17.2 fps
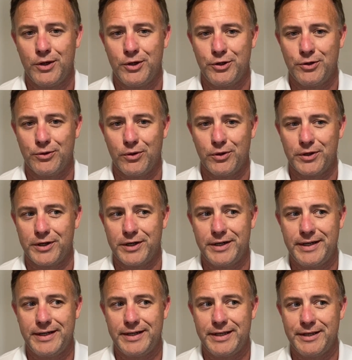you're only going
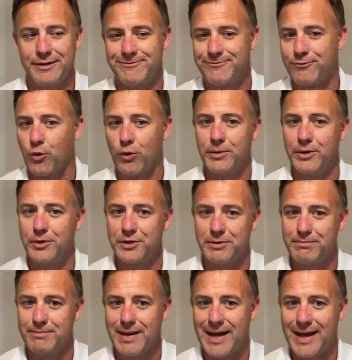to need to get 4
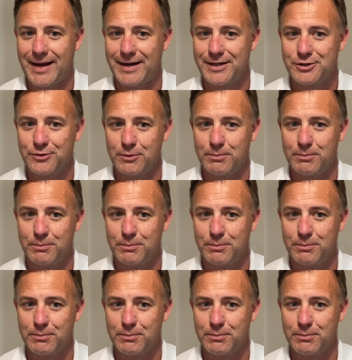million back to